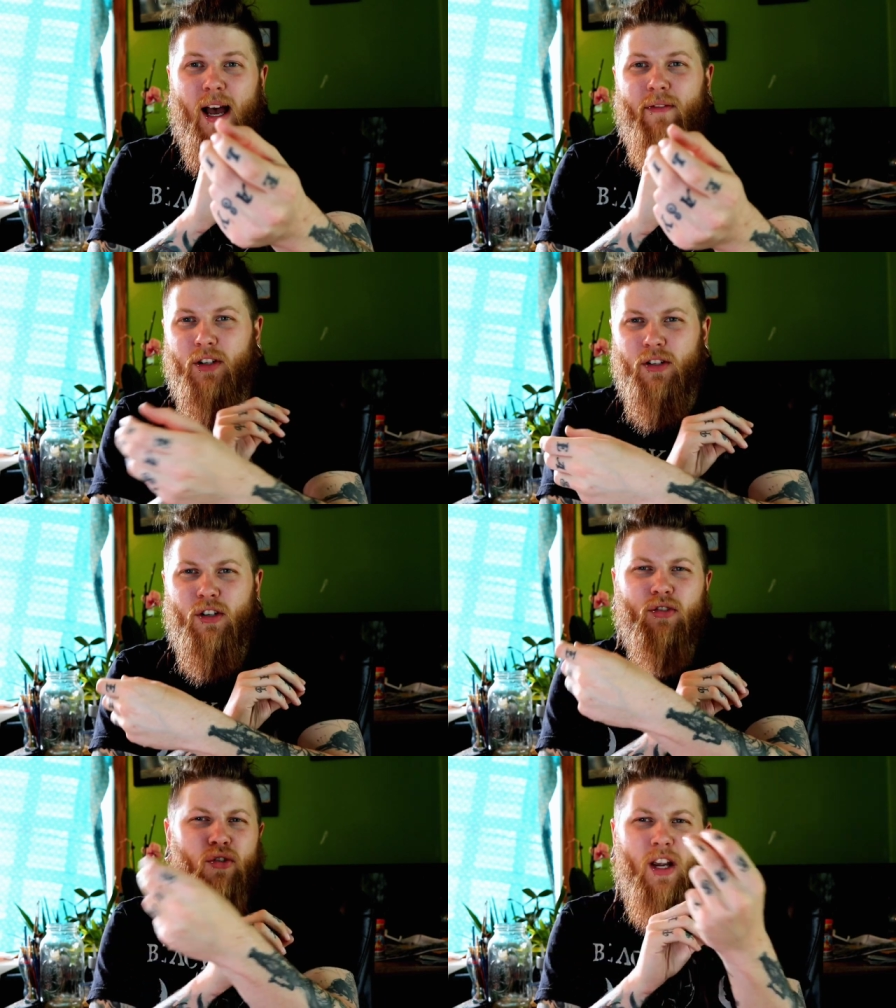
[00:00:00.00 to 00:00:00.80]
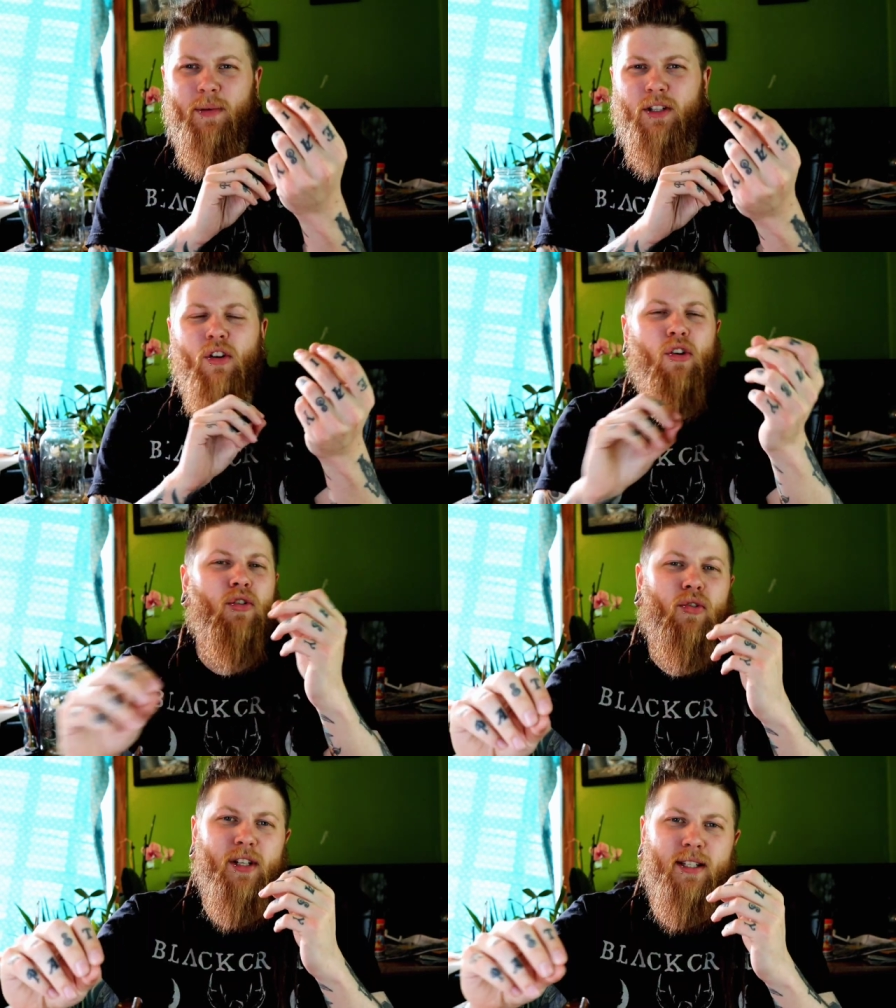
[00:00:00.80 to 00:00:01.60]
having to, you know, scrape its
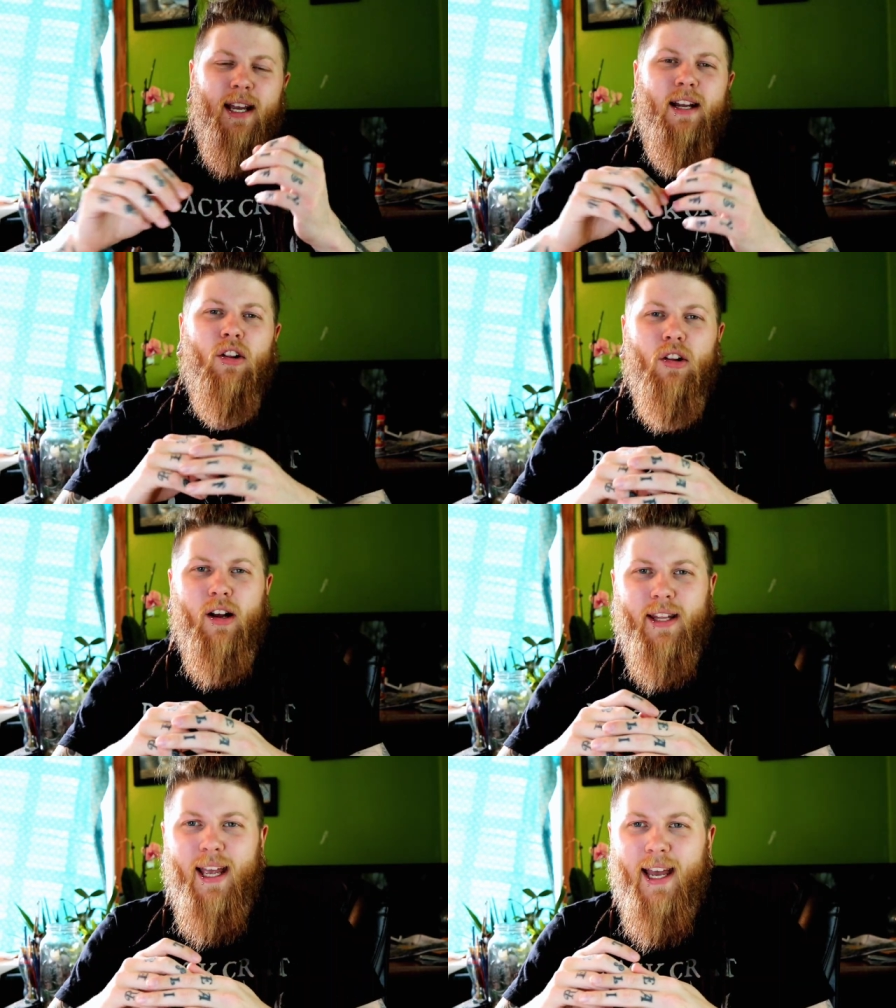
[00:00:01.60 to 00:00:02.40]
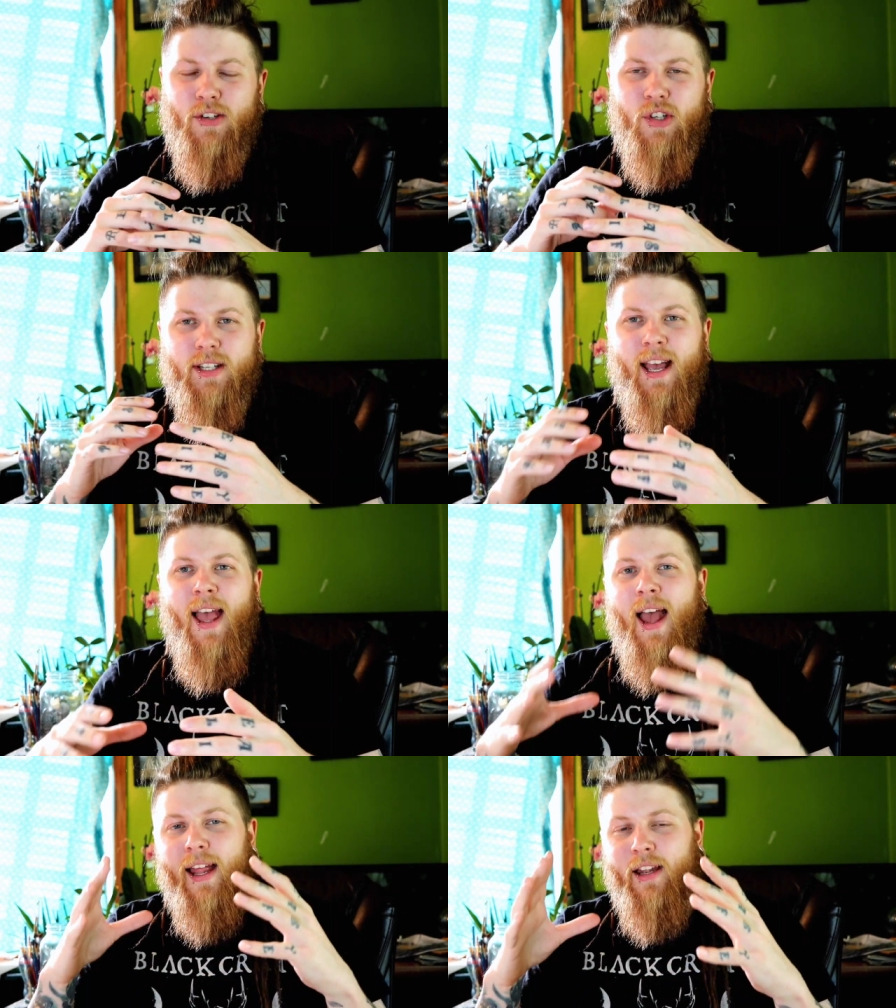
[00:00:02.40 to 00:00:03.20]
nose or its tail along the edges.
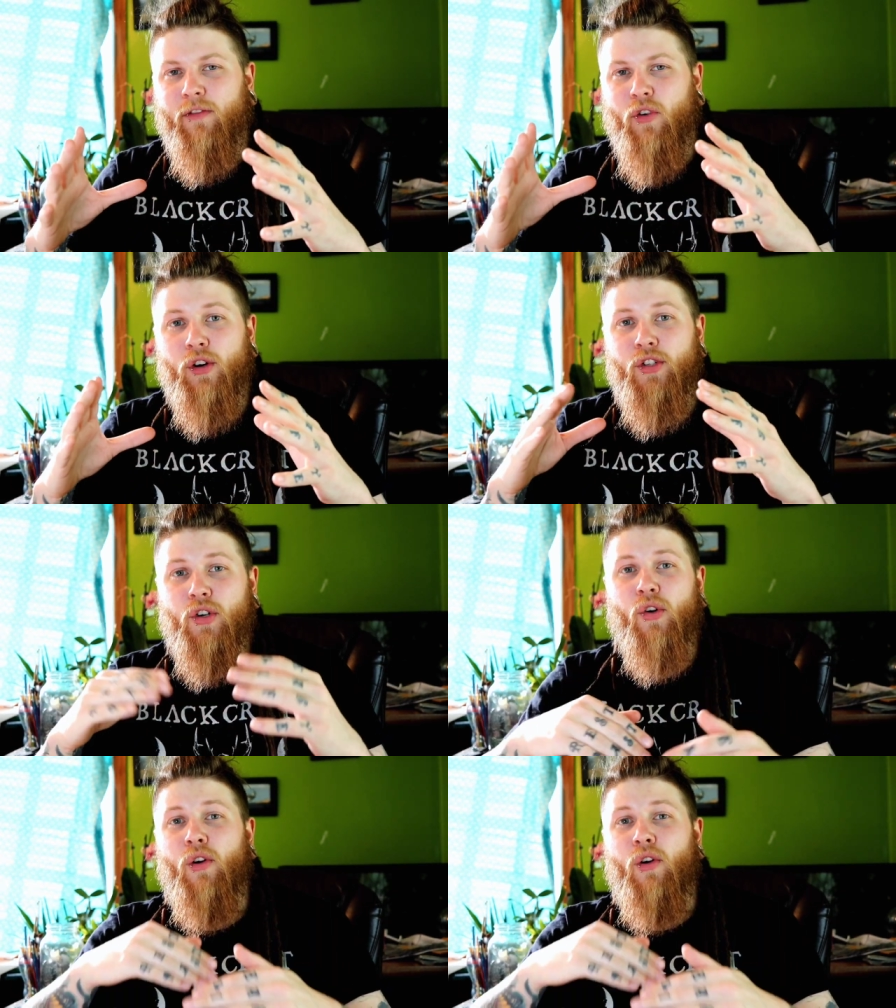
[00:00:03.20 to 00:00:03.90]
And then of course you're going